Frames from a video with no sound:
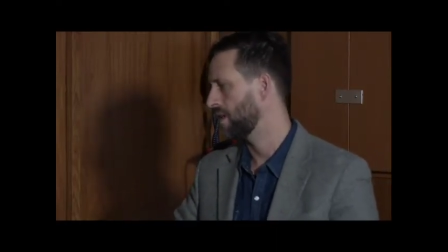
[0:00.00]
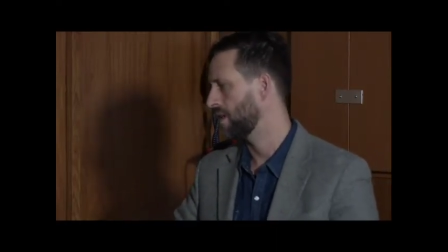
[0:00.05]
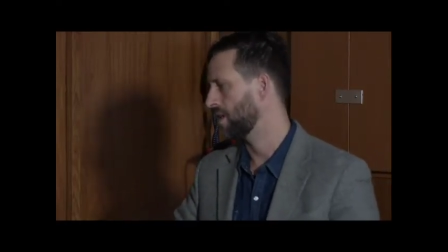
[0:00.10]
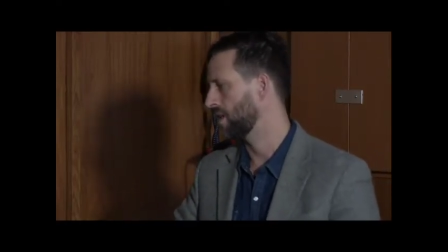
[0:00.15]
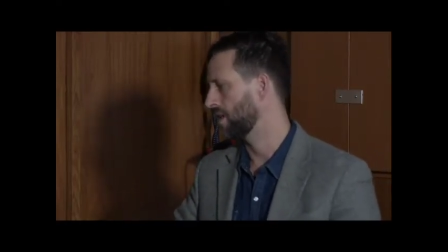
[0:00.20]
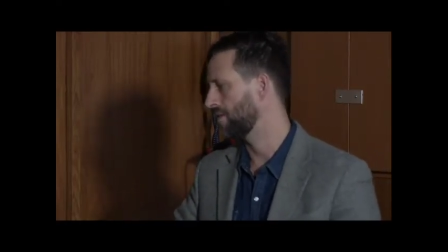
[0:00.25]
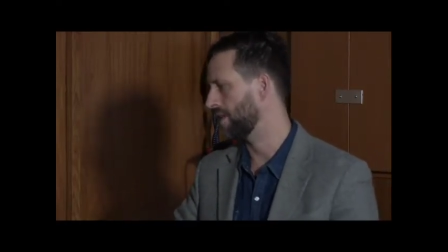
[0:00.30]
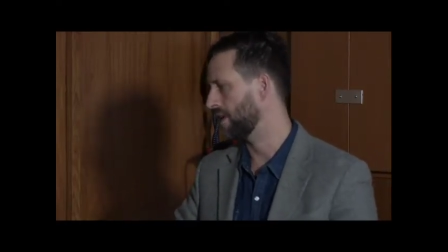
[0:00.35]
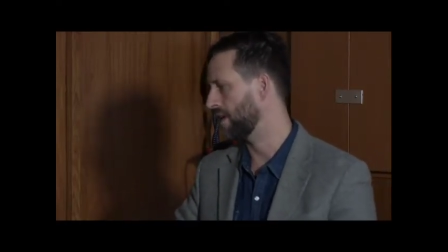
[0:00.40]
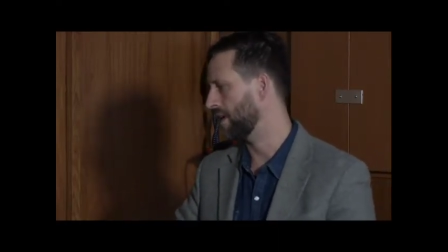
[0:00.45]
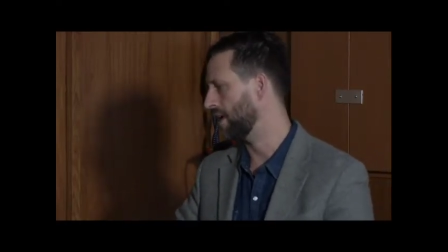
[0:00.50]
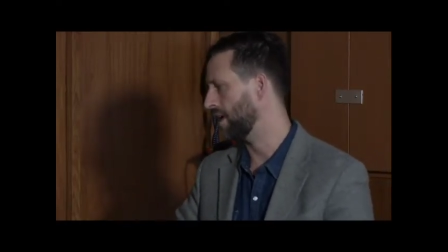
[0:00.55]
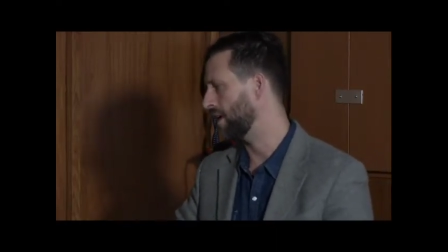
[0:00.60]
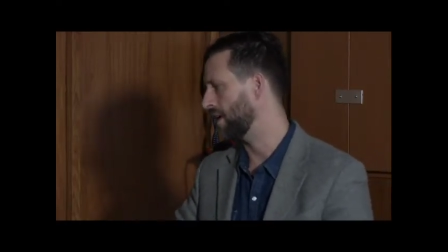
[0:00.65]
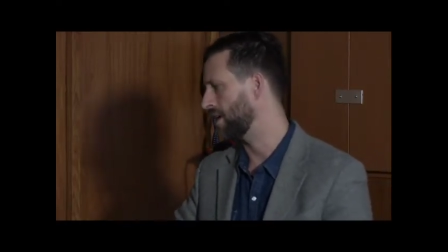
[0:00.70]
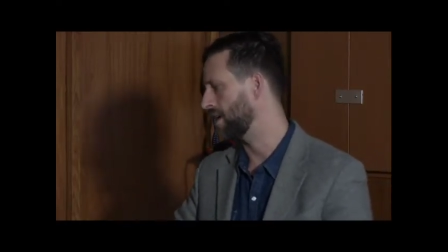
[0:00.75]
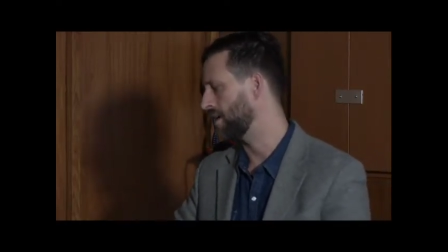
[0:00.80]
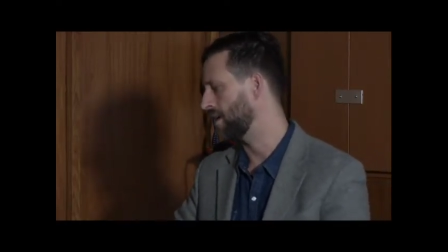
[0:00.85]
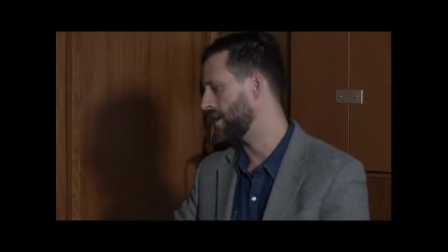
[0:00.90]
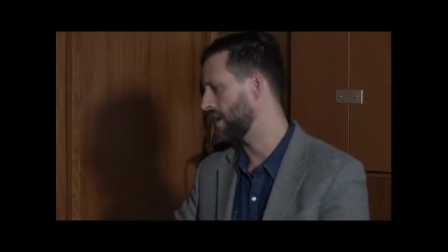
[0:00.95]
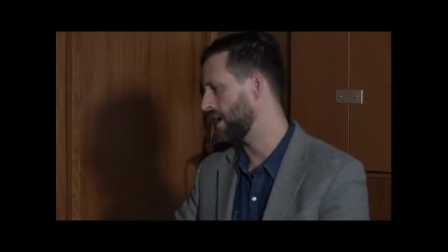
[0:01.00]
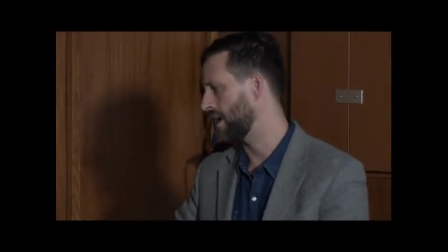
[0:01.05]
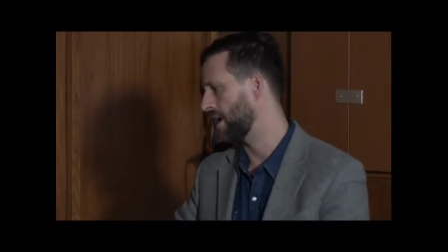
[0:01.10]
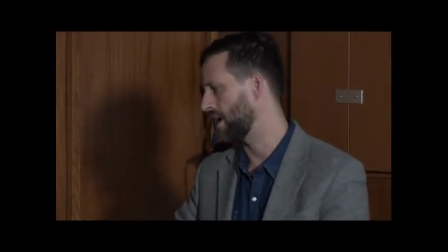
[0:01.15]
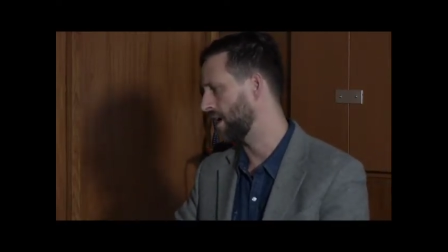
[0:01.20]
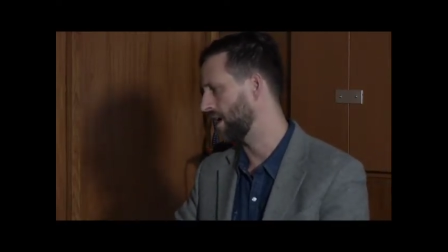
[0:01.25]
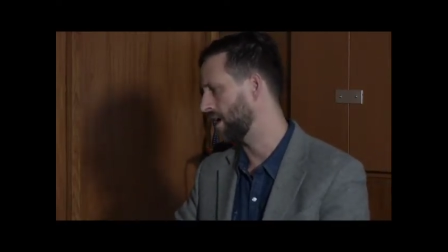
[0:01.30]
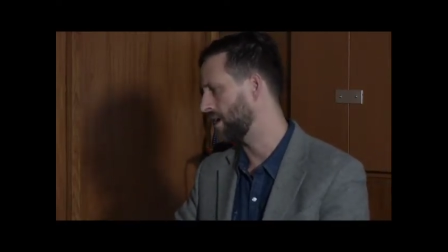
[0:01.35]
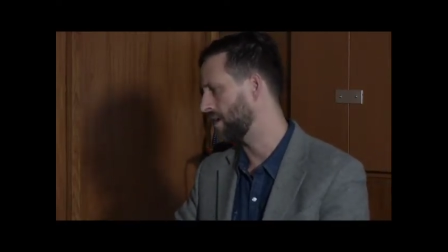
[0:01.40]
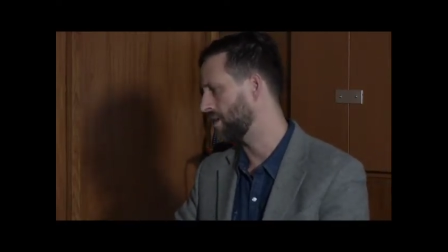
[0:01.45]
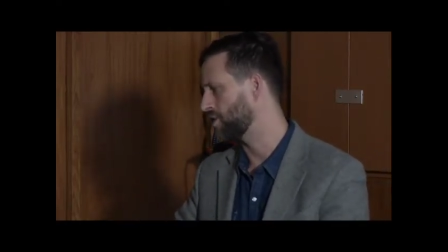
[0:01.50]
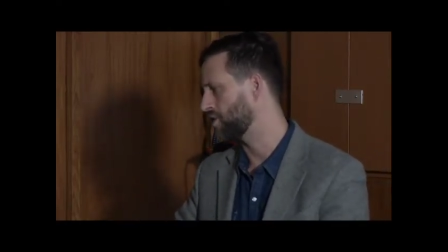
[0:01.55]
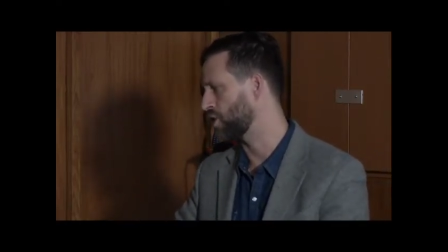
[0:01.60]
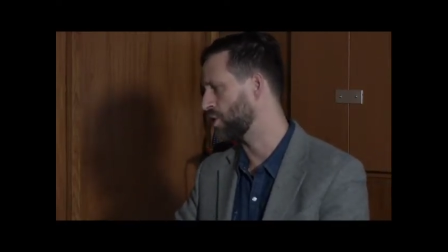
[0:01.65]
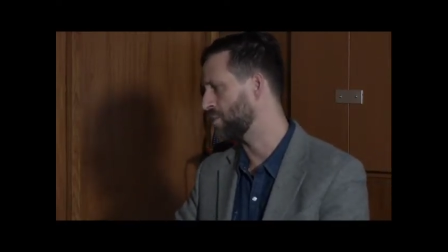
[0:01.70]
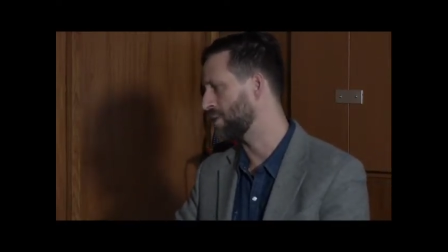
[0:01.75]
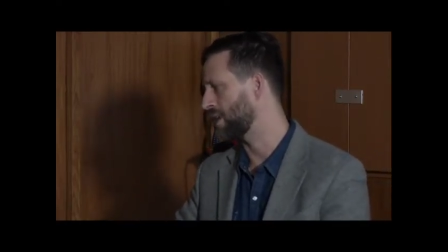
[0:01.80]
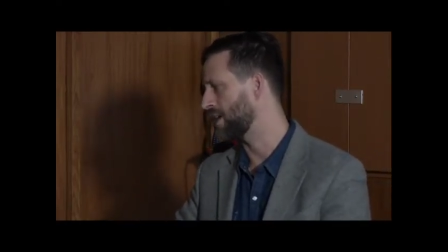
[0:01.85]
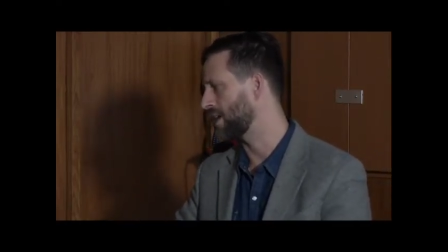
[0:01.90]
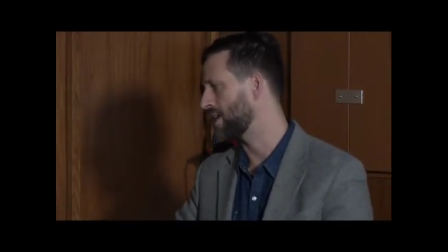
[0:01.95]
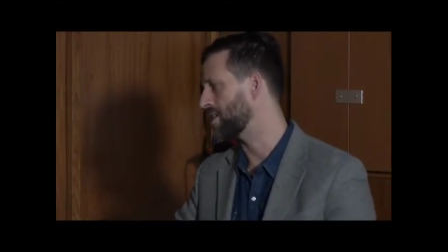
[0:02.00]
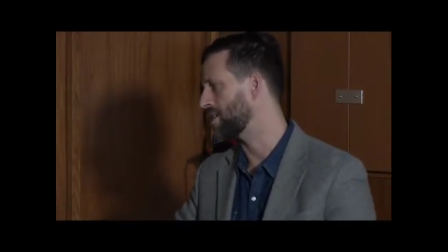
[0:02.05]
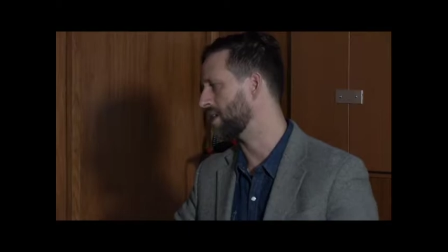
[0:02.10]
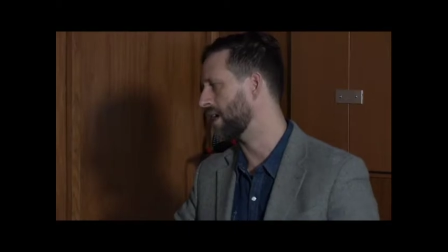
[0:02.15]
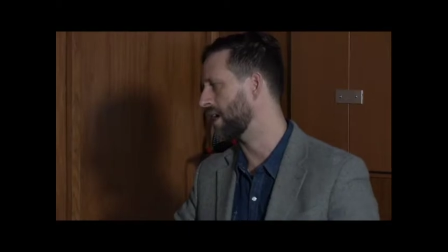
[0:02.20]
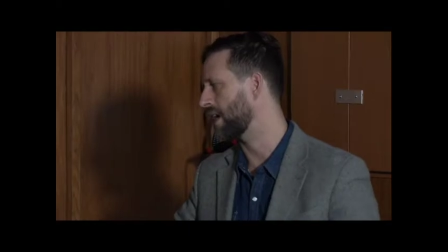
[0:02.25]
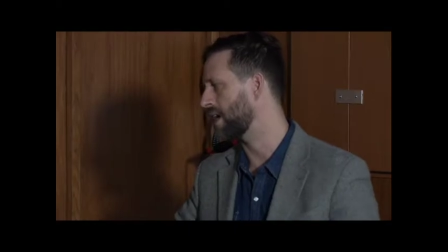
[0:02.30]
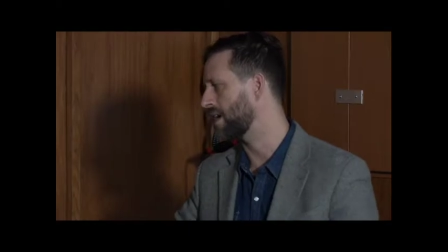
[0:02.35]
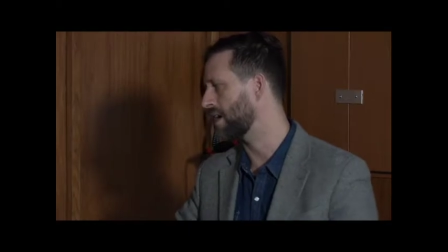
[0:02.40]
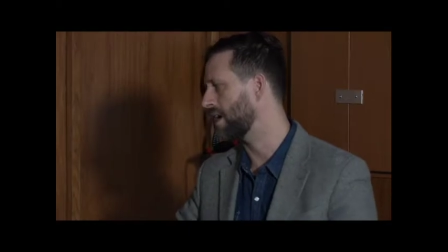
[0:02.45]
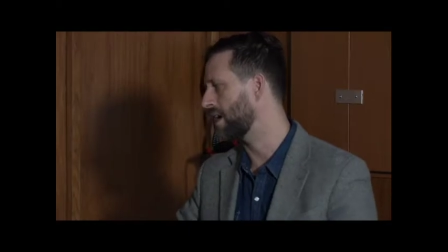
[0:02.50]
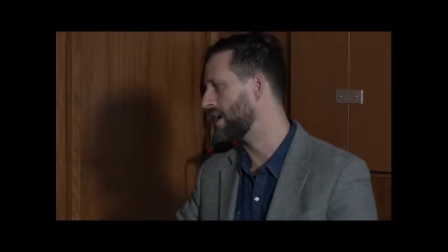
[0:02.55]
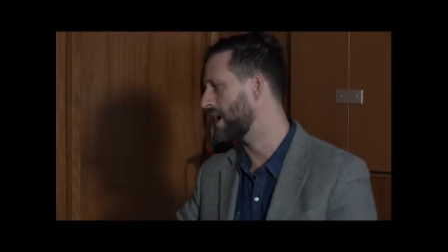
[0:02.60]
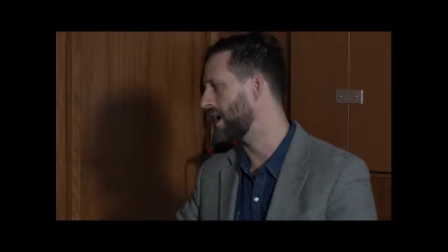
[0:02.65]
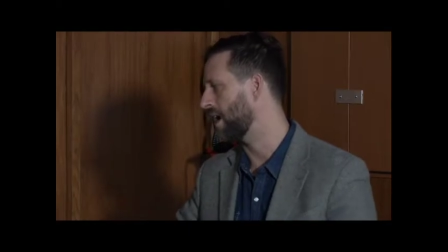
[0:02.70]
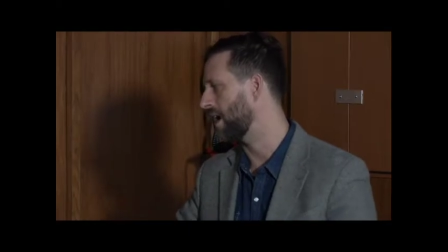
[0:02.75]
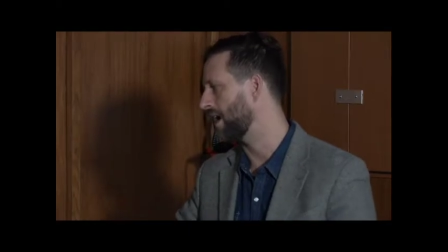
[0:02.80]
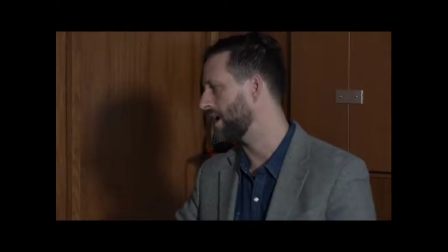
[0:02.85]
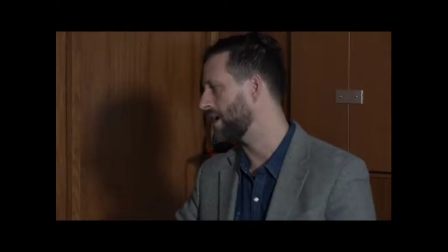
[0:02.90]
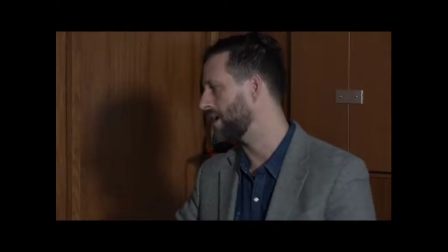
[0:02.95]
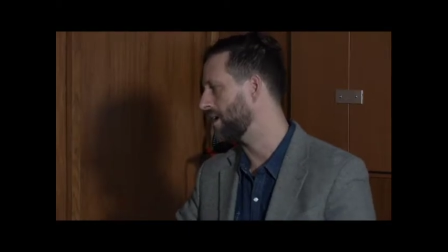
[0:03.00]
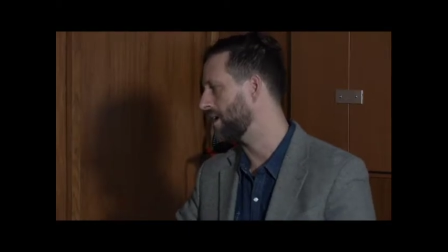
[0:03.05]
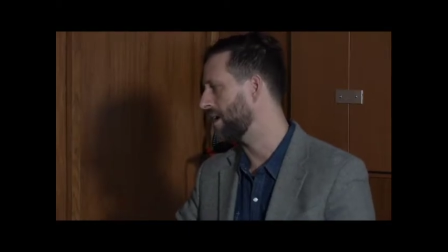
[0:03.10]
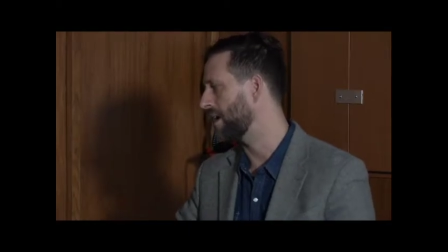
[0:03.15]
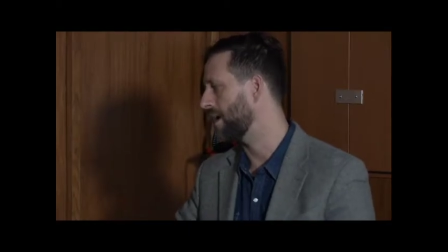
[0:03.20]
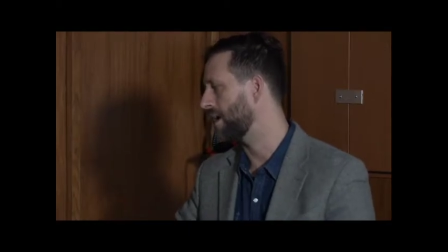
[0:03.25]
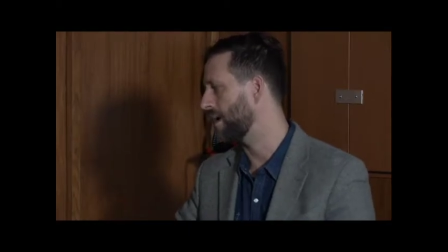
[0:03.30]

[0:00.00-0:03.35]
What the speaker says: living in Germany is that I